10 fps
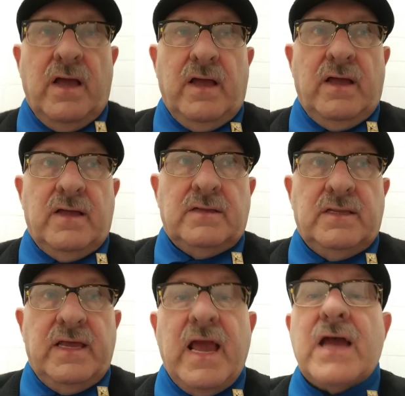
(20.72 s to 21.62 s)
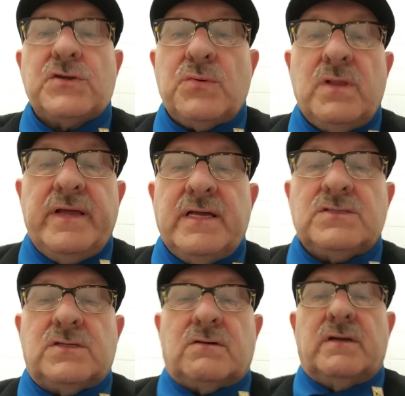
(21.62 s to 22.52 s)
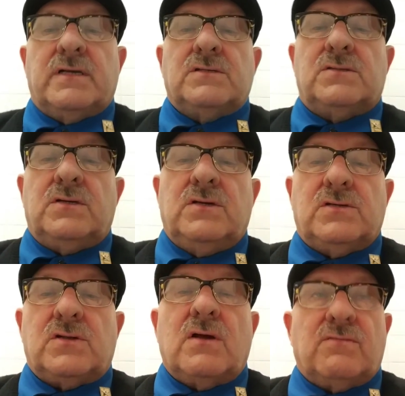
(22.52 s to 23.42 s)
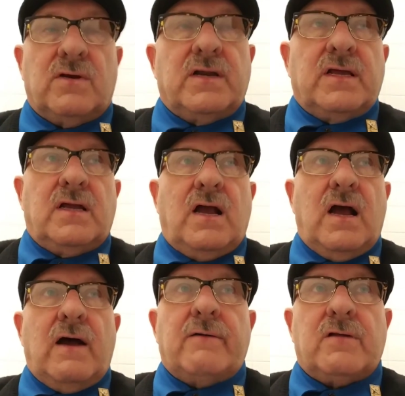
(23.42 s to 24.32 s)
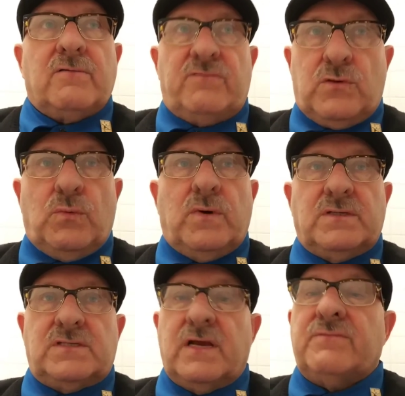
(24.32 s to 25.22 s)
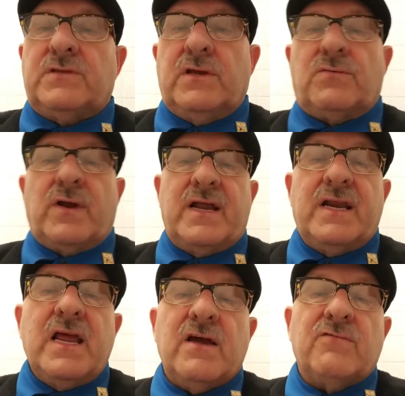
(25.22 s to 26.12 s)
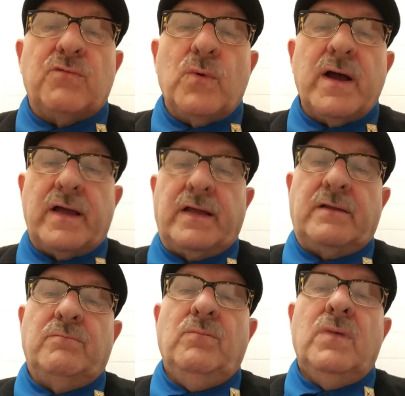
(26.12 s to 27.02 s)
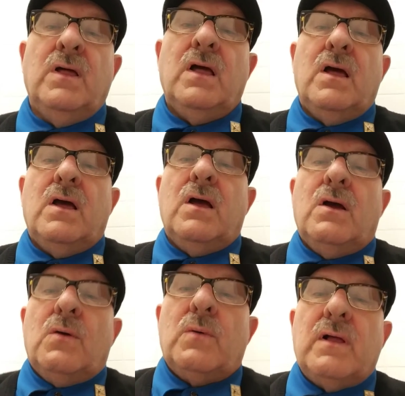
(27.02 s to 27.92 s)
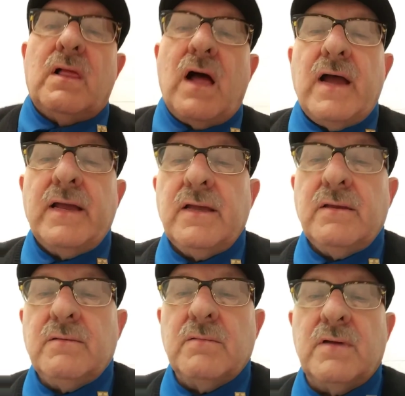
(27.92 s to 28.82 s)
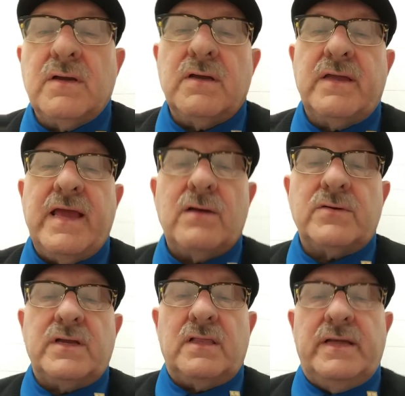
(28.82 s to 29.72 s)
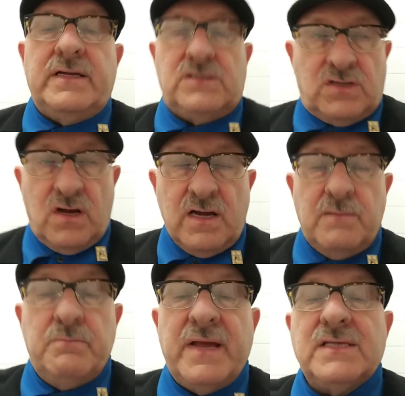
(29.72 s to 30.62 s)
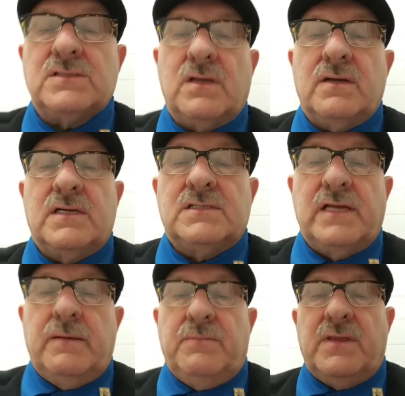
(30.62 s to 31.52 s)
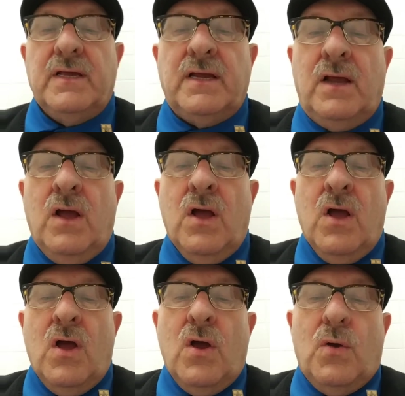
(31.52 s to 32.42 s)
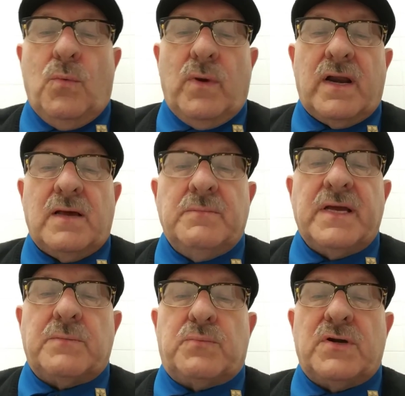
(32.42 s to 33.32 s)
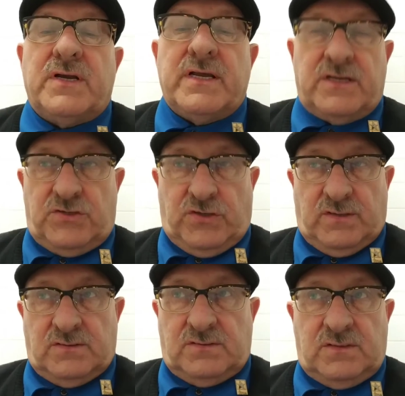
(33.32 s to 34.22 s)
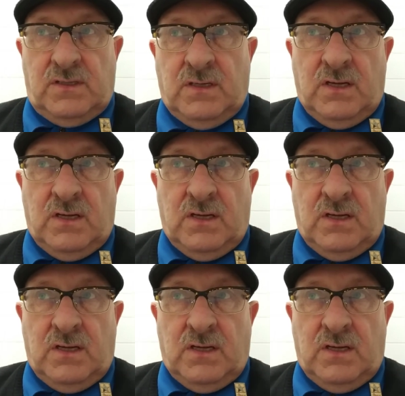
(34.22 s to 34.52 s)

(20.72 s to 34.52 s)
And the actual answer is, you start running out of the woods after you ran halfway. Well, I calculate time based on the same thing when I make predictions.